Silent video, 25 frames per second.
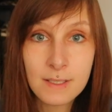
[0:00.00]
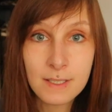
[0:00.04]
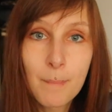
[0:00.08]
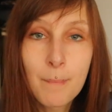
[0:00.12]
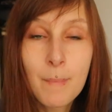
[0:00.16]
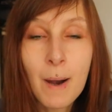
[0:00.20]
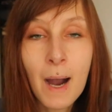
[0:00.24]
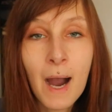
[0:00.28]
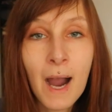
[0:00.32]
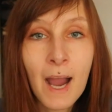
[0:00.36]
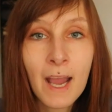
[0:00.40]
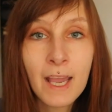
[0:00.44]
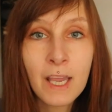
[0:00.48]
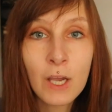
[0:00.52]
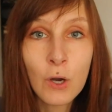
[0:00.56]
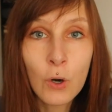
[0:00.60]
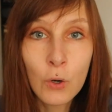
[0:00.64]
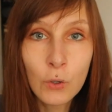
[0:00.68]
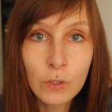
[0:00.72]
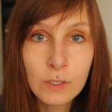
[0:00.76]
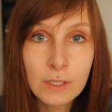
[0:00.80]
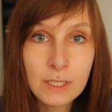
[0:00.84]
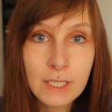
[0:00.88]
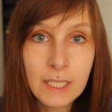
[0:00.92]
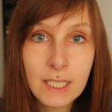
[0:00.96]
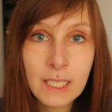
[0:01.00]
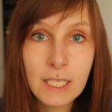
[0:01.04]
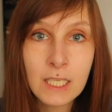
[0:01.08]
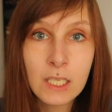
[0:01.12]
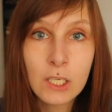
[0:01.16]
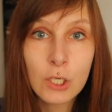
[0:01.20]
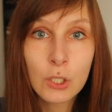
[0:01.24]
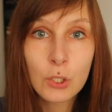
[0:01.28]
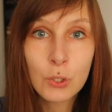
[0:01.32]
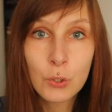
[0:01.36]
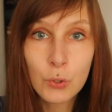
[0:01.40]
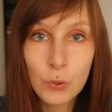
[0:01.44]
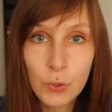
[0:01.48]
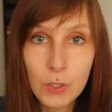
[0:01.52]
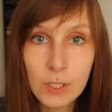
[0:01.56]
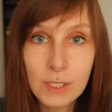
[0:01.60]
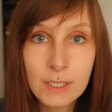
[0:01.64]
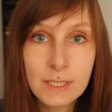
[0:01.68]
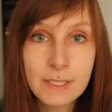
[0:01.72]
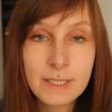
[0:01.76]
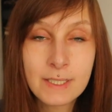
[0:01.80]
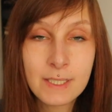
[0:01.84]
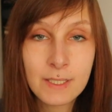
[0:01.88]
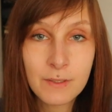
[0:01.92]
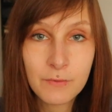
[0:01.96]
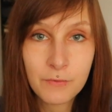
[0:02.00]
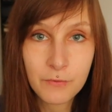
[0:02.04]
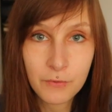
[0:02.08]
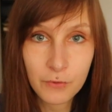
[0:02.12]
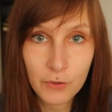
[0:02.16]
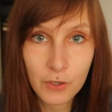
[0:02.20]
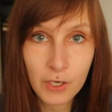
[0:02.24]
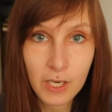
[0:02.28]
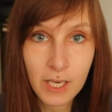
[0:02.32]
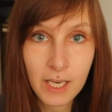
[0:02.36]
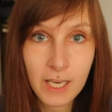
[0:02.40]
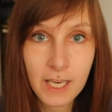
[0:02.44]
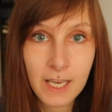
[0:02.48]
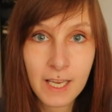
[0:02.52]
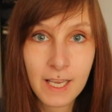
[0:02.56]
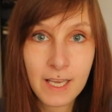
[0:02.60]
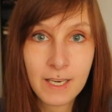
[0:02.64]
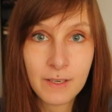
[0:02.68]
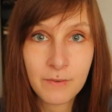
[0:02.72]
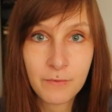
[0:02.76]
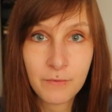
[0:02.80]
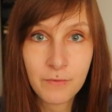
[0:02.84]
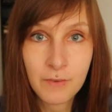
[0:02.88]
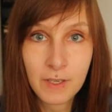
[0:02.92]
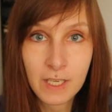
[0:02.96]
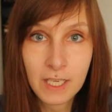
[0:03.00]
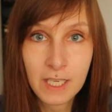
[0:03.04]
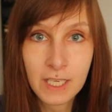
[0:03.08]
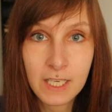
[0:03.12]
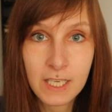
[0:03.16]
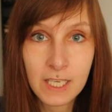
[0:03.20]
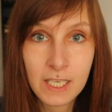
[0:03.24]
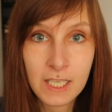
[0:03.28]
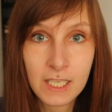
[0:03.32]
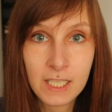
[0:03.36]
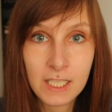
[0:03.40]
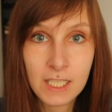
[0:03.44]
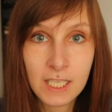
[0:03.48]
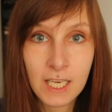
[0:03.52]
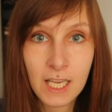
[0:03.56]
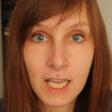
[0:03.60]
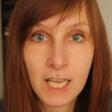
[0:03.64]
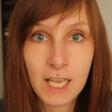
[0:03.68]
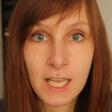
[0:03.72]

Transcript: Buy only cruelty-free and vegan